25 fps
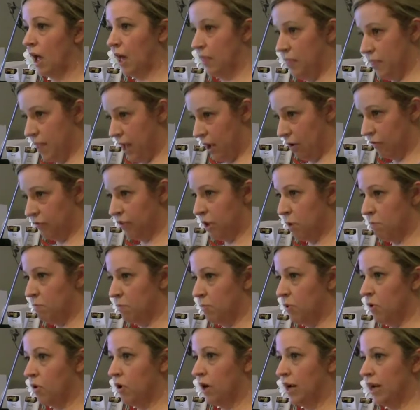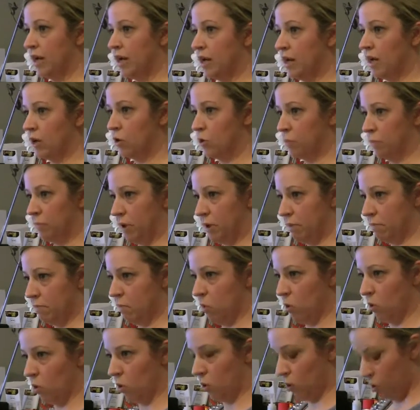and now then pull in a little bit
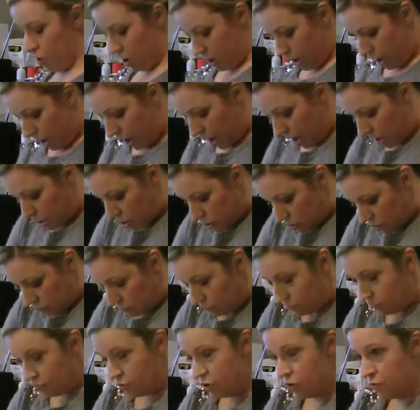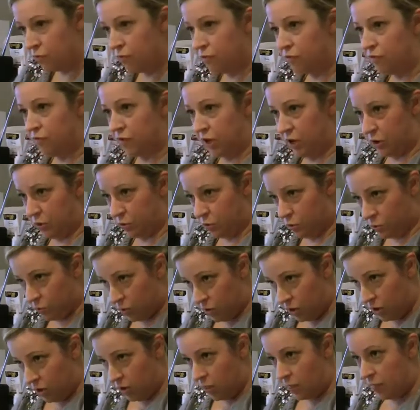more and you'd, you'll feel
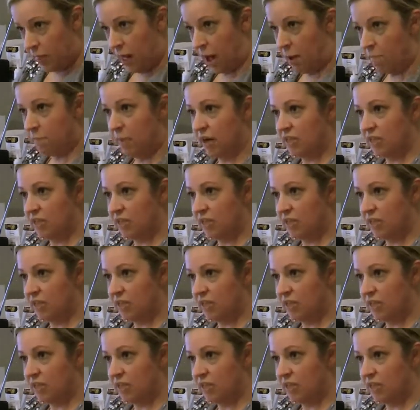that